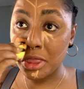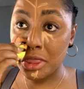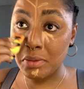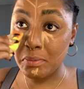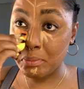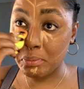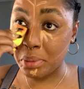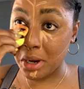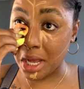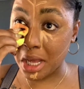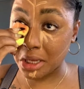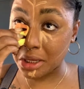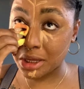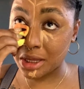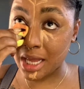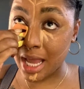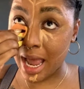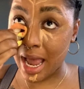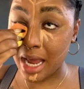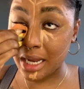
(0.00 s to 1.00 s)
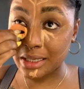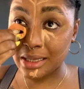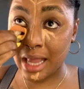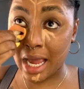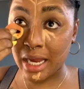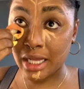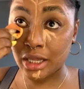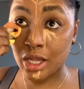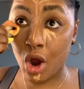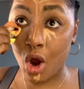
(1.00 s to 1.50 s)
But that,
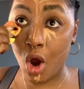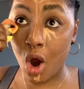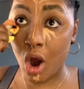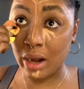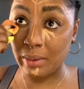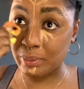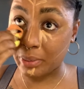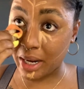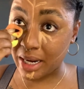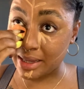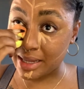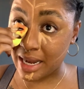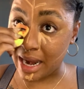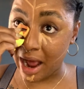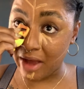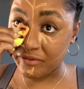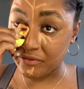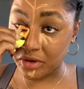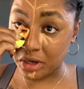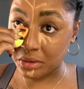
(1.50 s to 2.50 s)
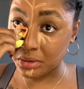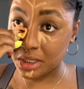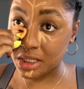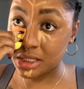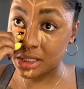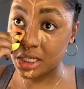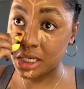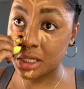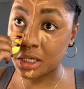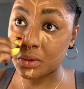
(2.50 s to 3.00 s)
like, the heartbreak that I felt
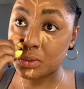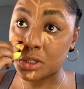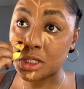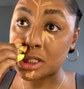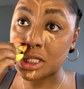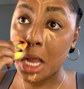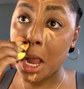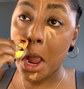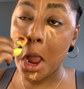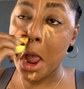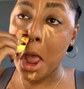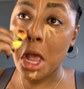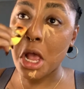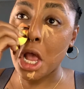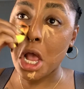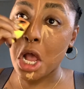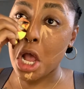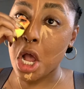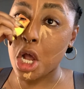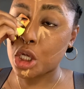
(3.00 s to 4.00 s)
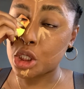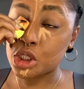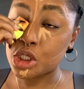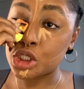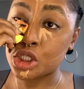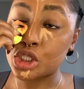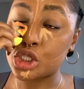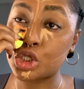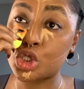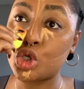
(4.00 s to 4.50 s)
this year was
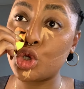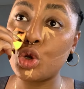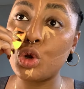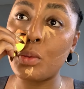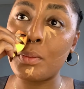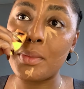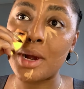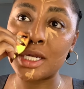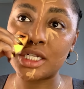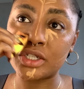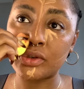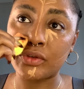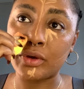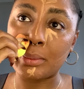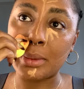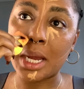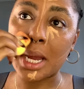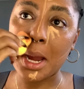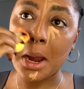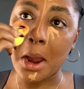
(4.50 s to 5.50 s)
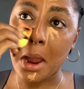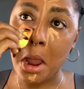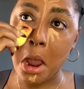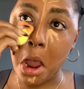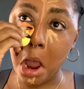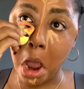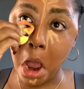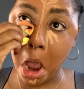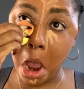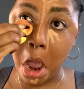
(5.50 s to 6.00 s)
too much for me.
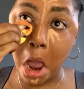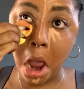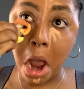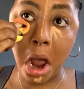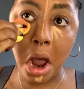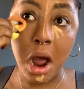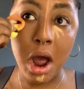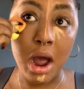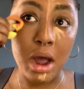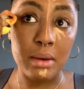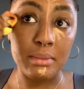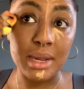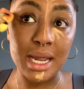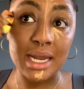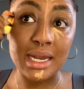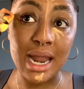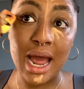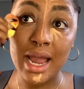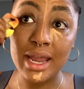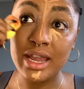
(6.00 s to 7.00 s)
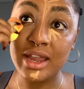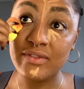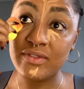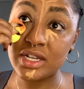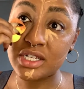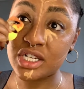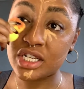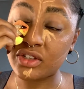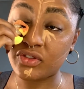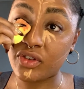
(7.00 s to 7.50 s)
And not even
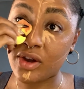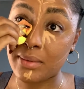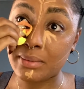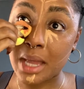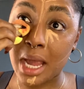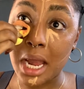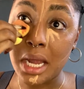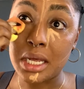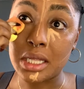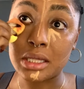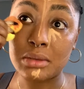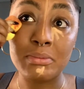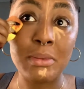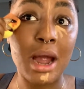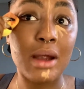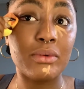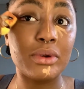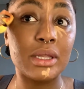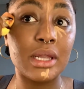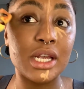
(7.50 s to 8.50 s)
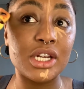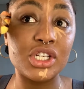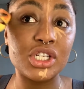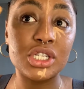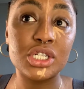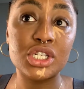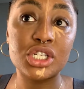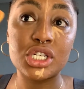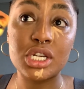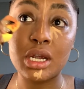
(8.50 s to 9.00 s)
just from like my
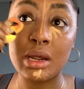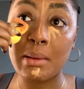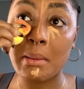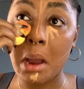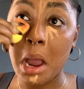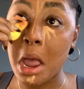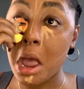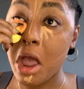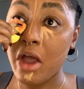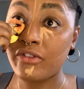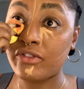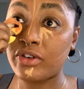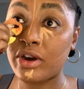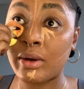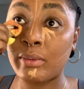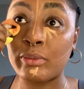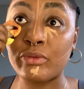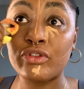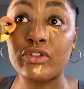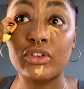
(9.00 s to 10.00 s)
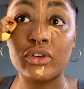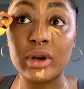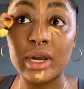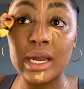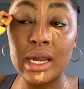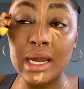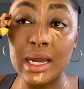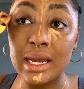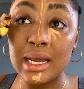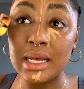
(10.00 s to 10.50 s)
relationship, from
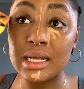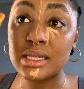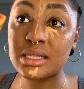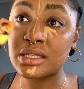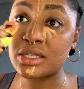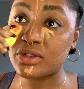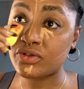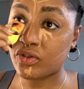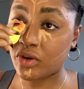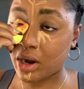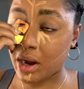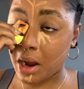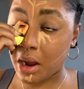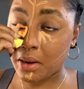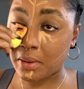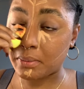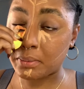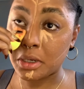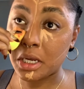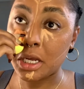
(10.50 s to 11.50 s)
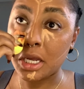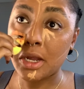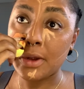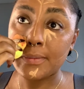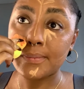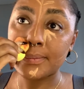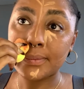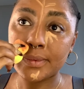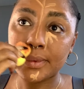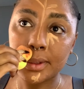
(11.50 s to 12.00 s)
friends, from
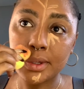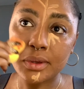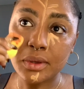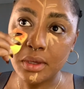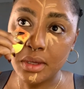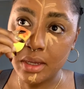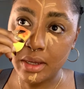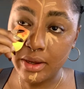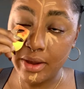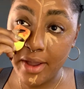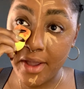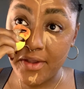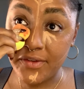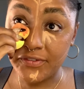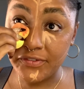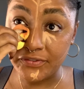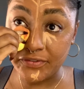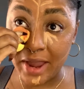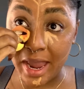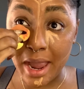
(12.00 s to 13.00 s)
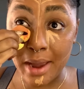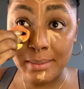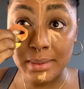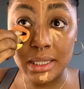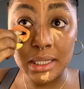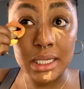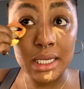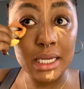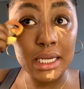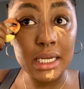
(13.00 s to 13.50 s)

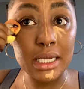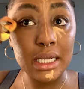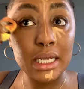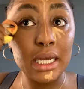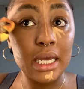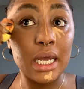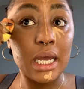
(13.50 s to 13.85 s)
family.